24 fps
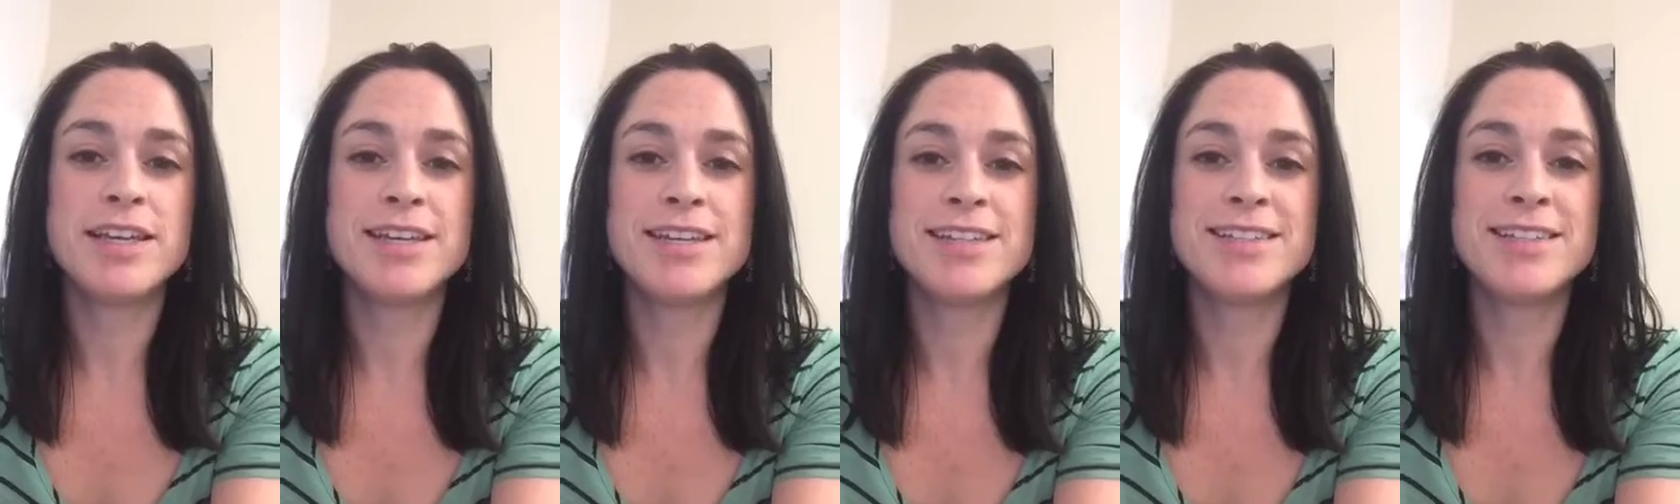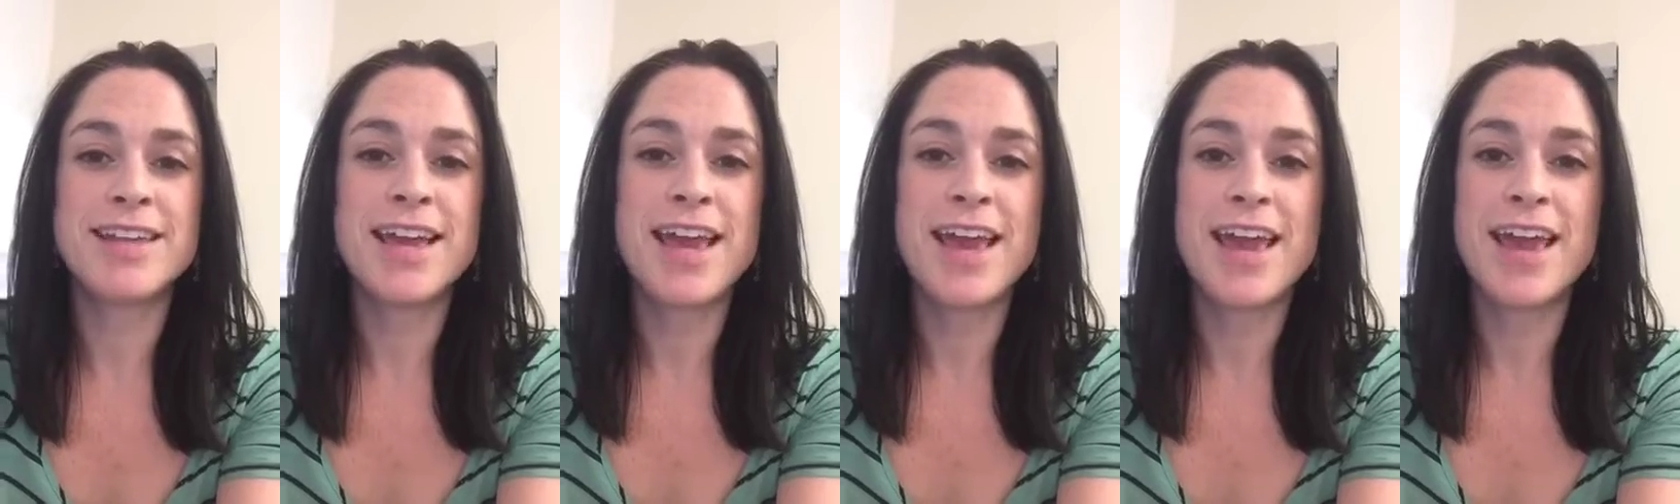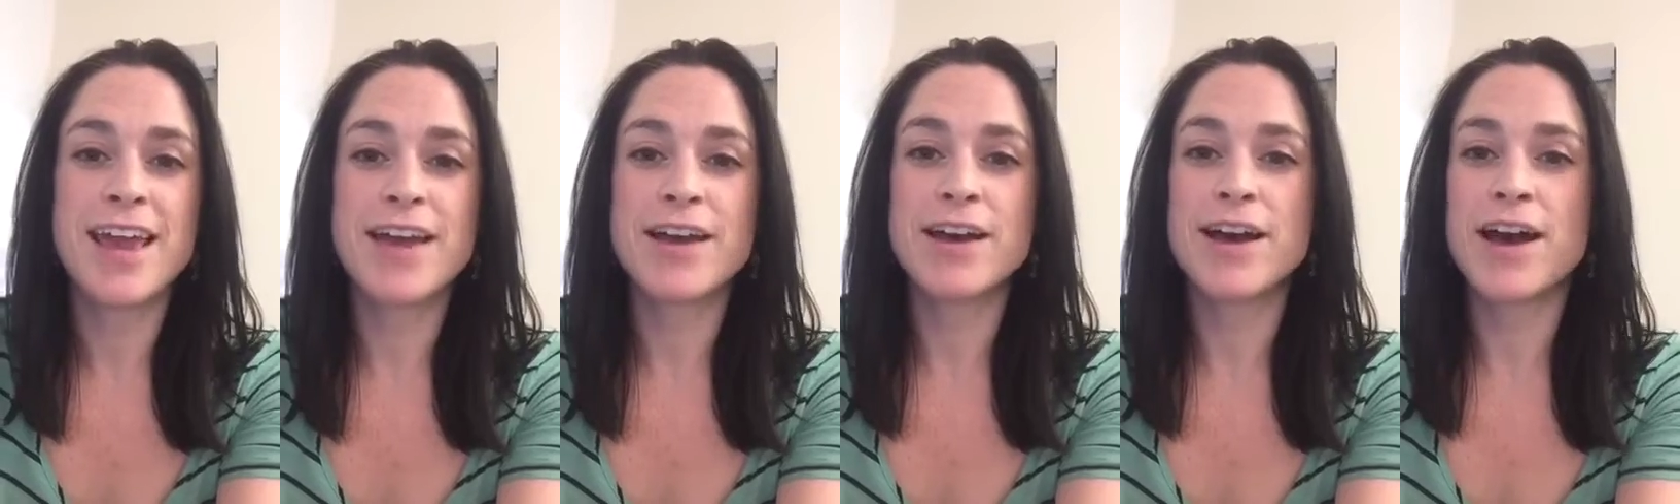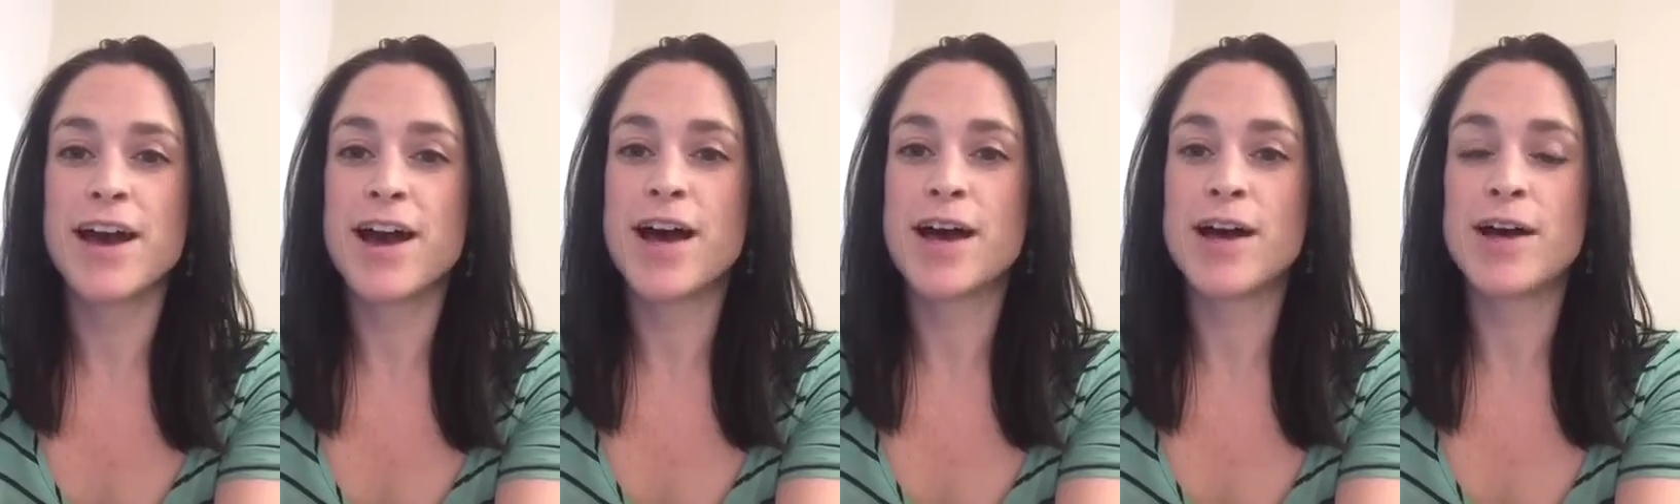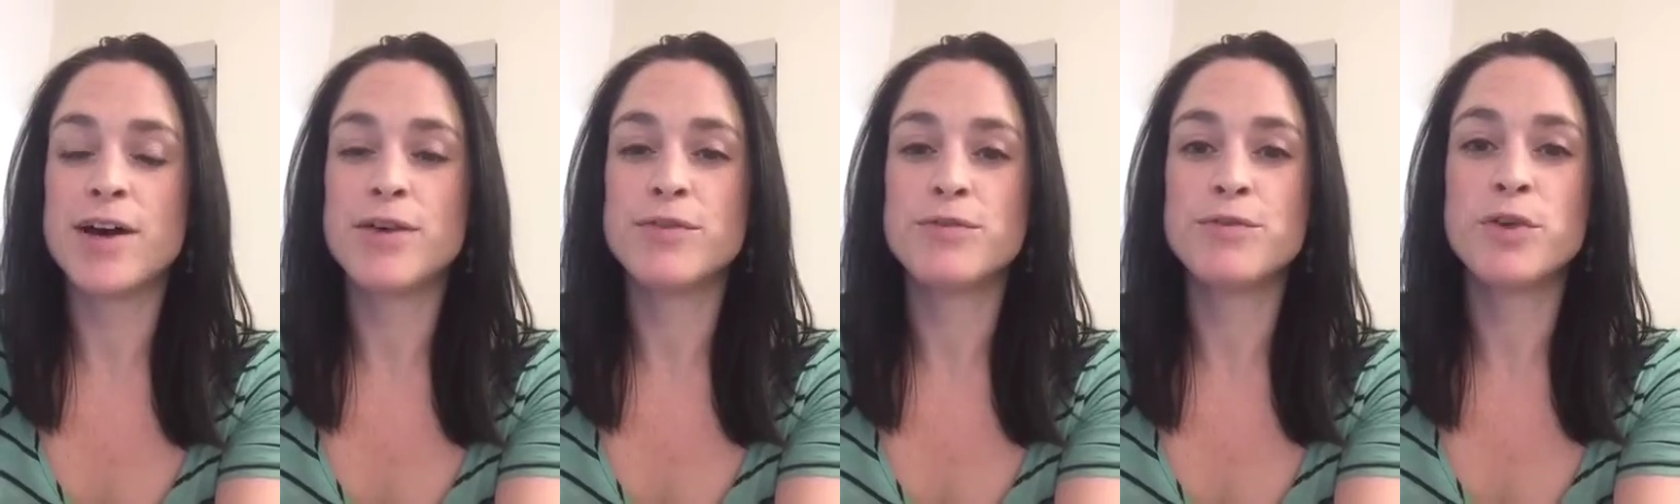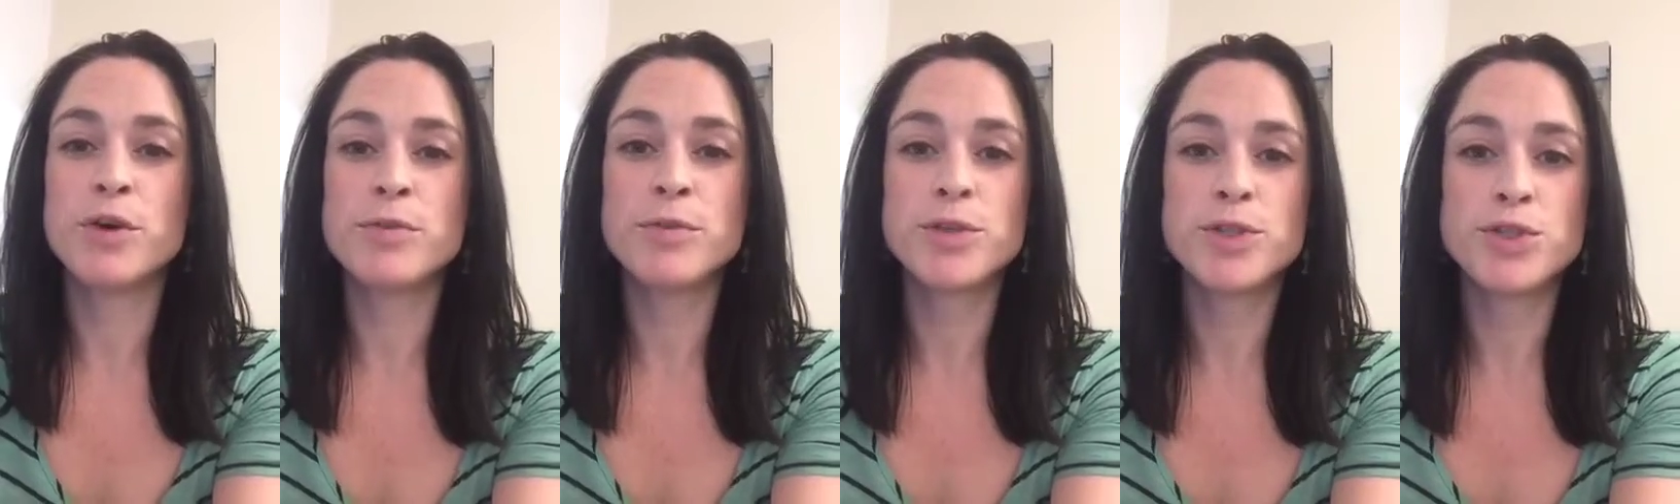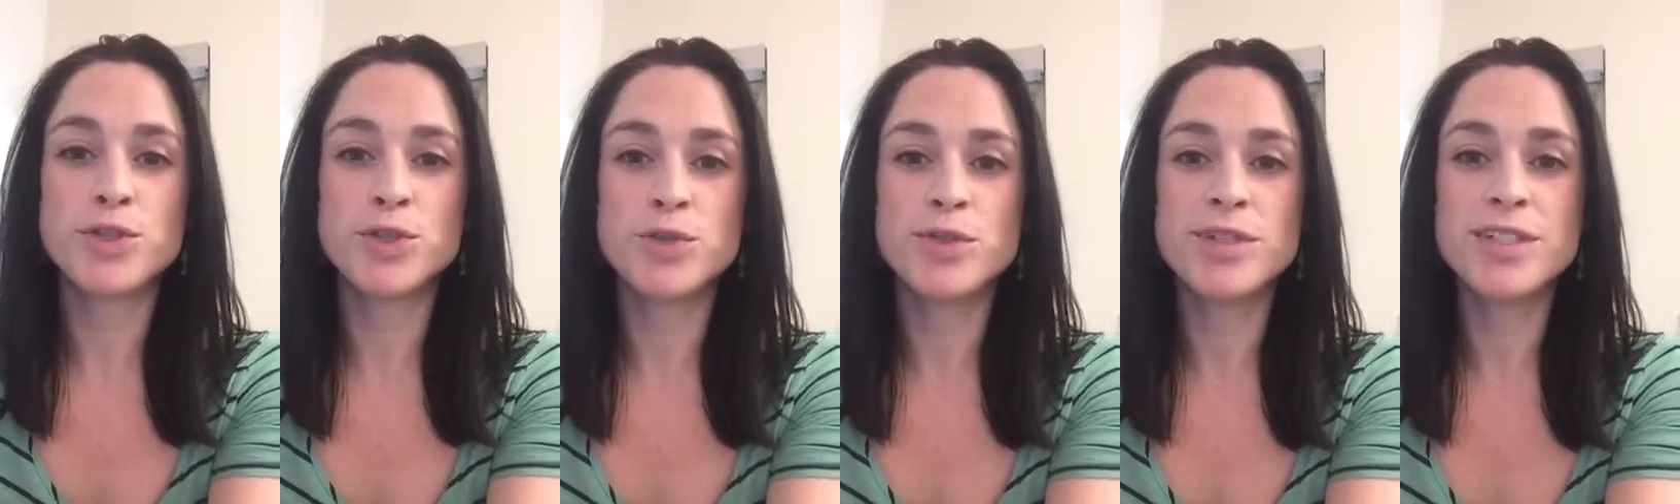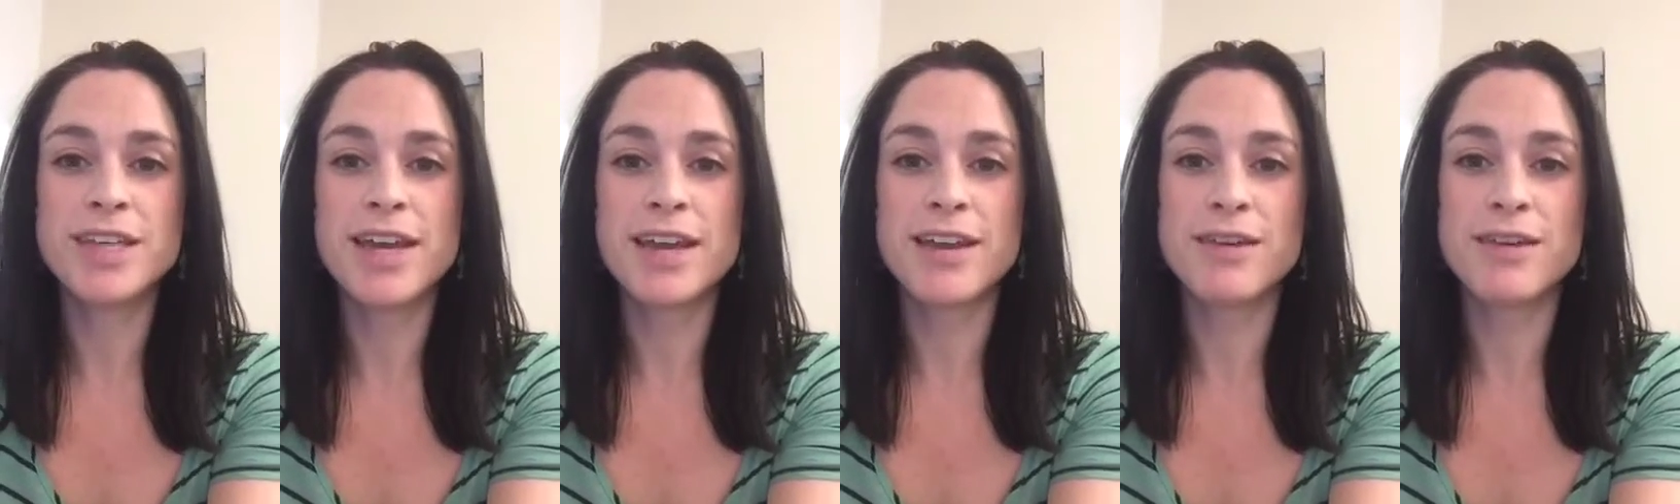is a former student